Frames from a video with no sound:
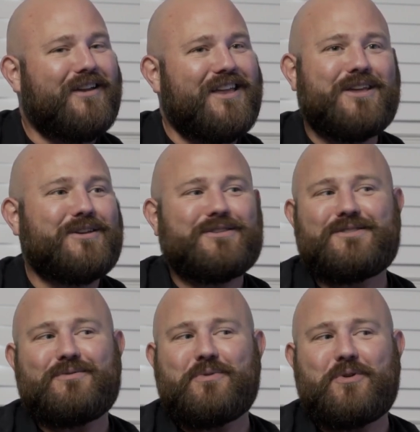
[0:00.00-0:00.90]

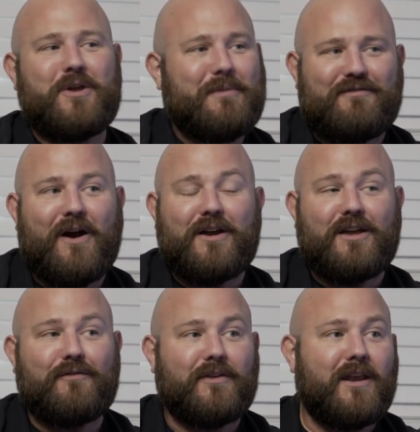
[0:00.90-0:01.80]
is going to be very
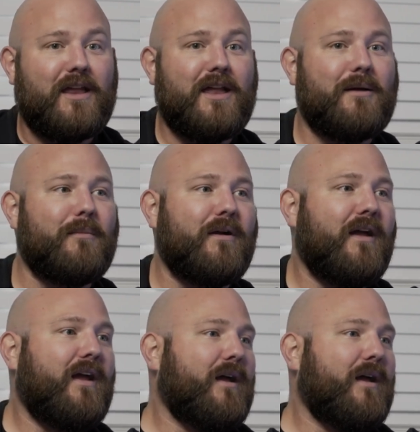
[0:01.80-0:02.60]
different than him